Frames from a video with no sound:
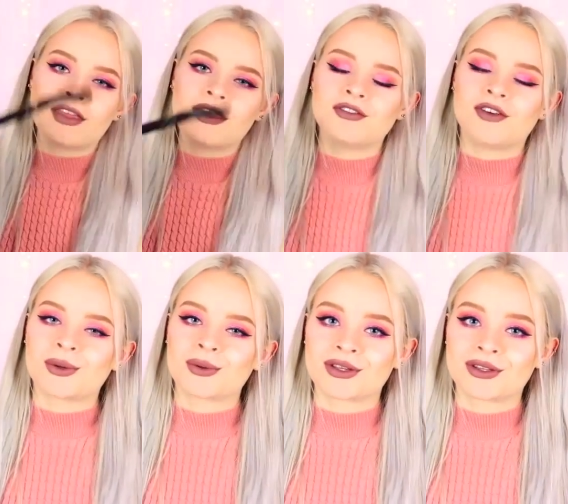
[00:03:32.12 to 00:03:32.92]
Then the
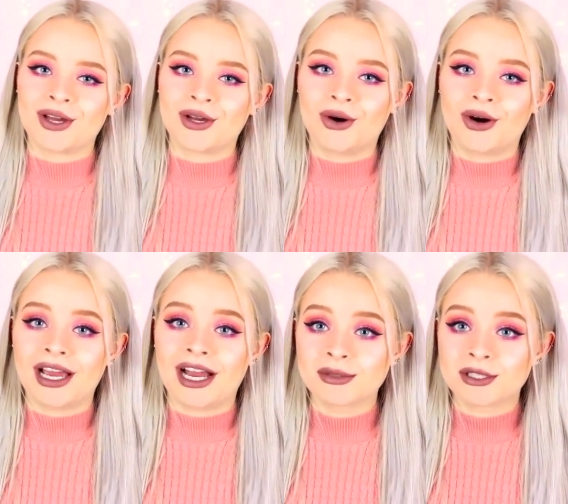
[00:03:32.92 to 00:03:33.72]
final thing that I got
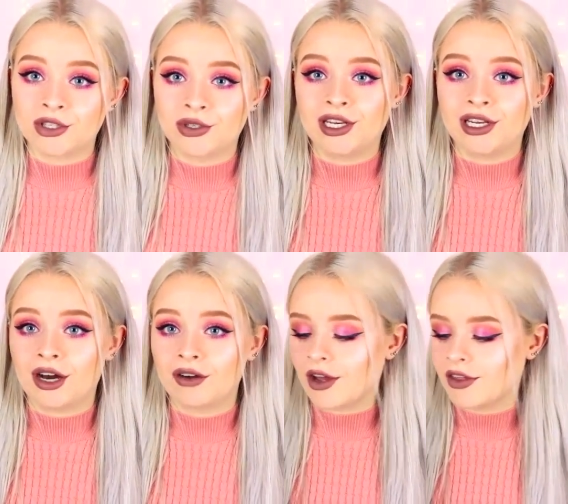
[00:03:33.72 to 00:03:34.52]
I absolutely
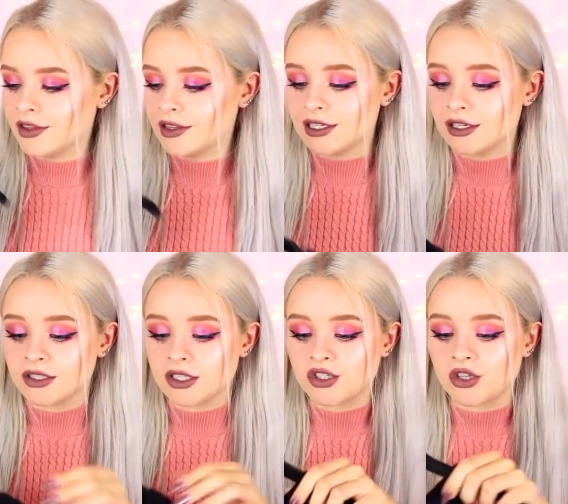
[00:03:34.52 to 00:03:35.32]
love. I think this
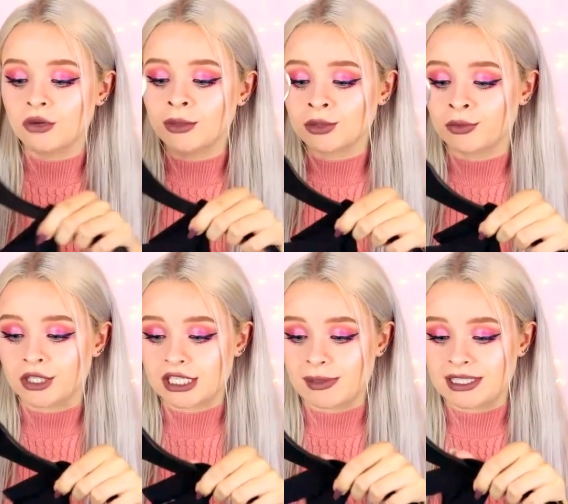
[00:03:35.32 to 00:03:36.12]
looks so much
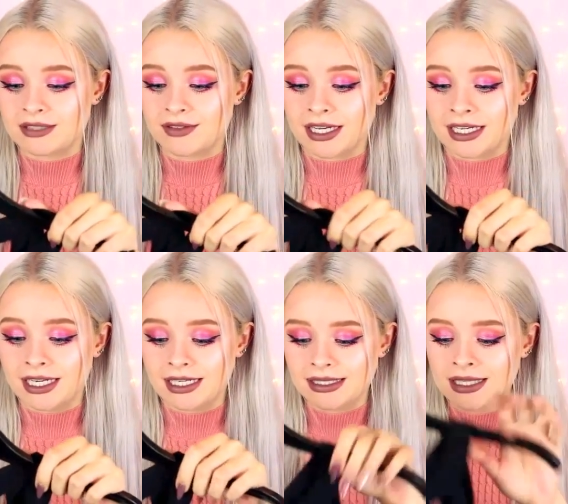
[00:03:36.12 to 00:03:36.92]
more expensive than it
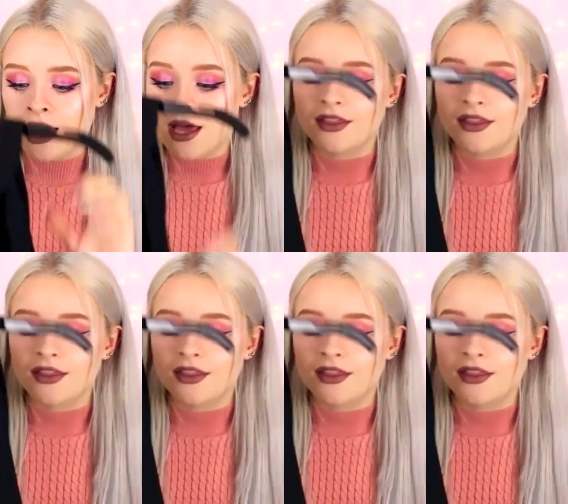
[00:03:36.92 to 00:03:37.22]
is.